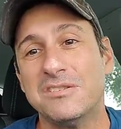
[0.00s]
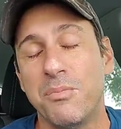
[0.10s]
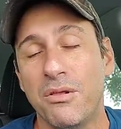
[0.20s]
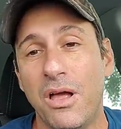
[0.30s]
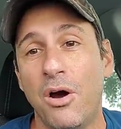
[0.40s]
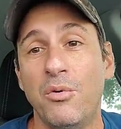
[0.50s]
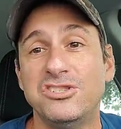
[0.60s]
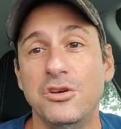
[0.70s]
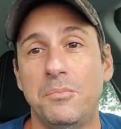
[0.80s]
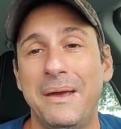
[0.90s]
below
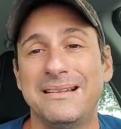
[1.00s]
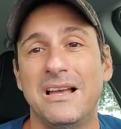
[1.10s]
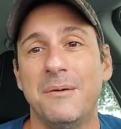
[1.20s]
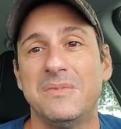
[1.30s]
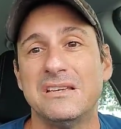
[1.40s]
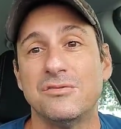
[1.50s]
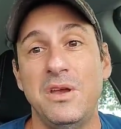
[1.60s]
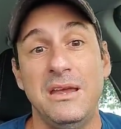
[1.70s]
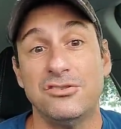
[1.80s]
what you picked up this week.